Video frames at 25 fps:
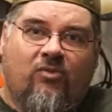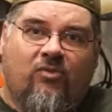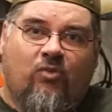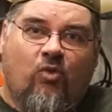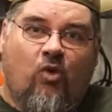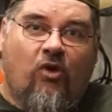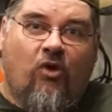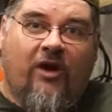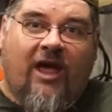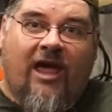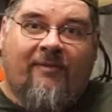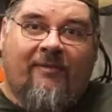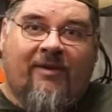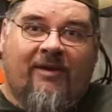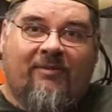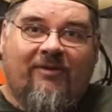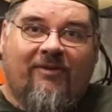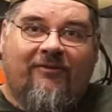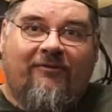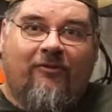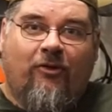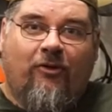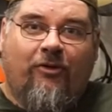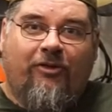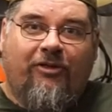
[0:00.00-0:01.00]
Wargaming
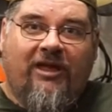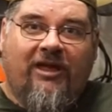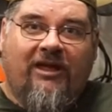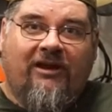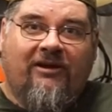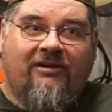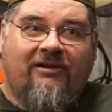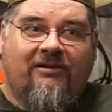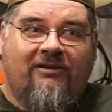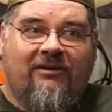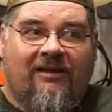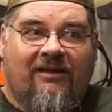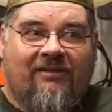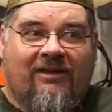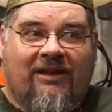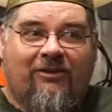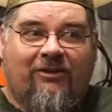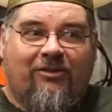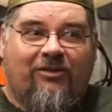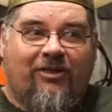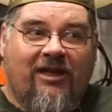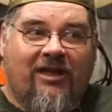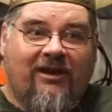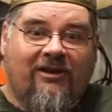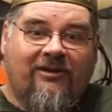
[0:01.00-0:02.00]
before theatre, and then
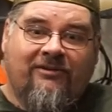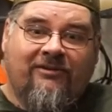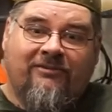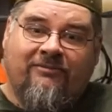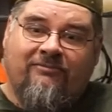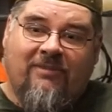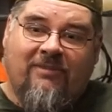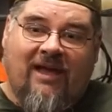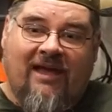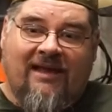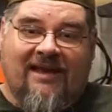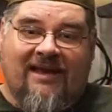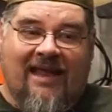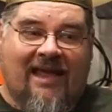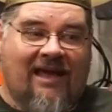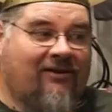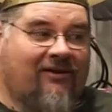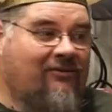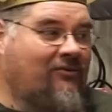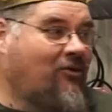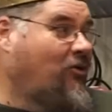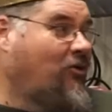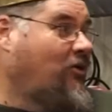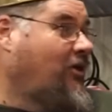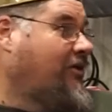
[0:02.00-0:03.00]
theatre, and
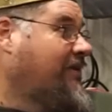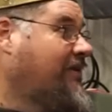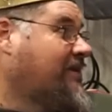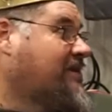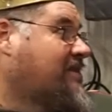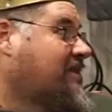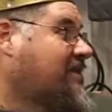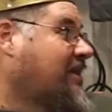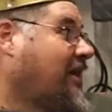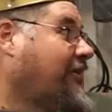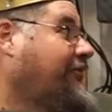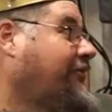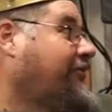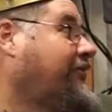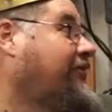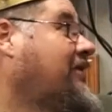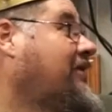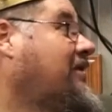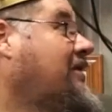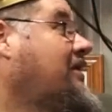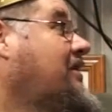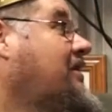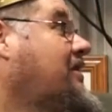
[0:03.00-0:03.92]
now all of this stuff.